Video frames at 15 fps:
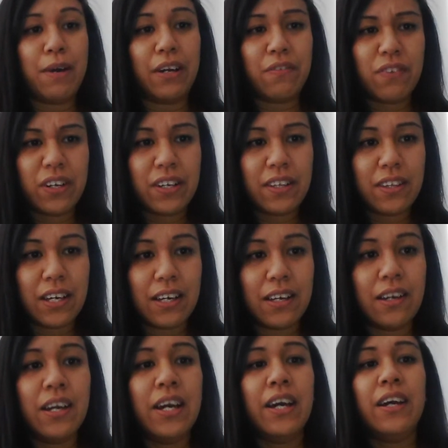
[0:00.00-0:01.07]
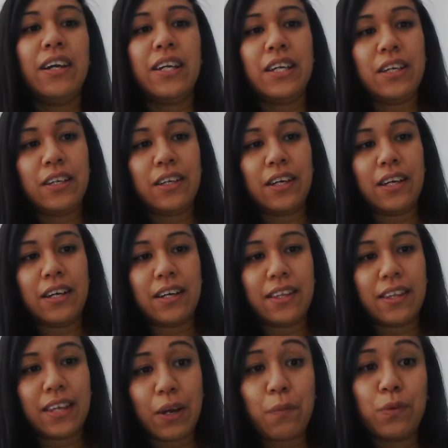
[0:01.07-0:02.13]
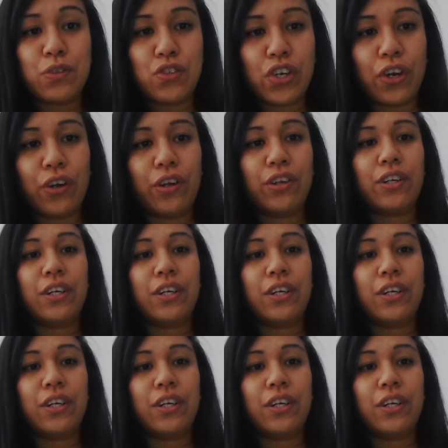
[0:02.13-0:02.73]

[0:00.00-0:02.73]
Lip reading: fearing that they will choke.